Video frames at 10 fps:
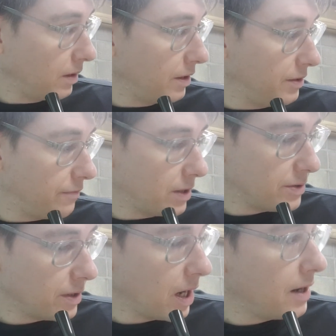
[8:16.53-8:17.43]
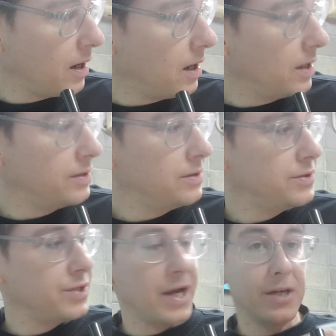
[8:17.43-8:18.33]
You've also got
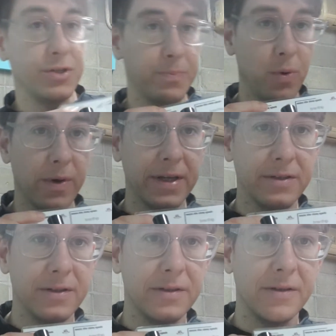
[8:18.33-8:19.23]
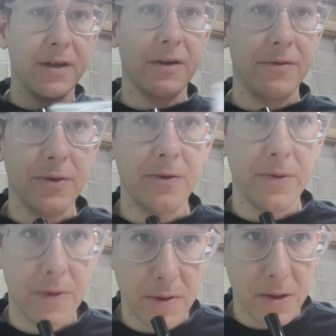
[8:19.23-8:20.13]
change points, a few
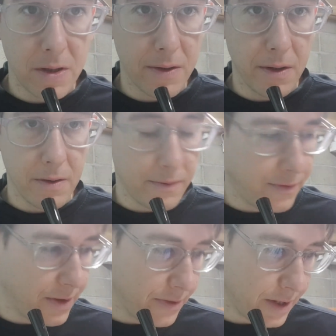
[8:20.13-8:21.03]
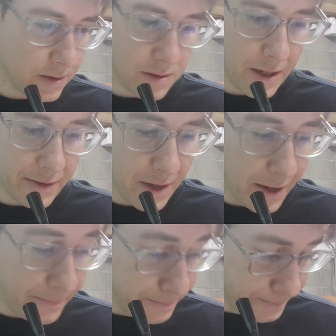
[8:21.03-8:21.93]
fun things like
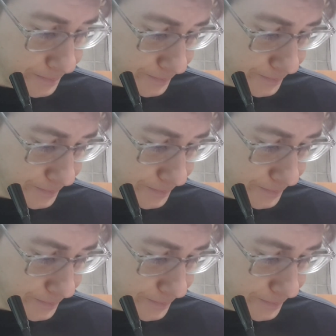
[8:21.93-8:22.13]
that.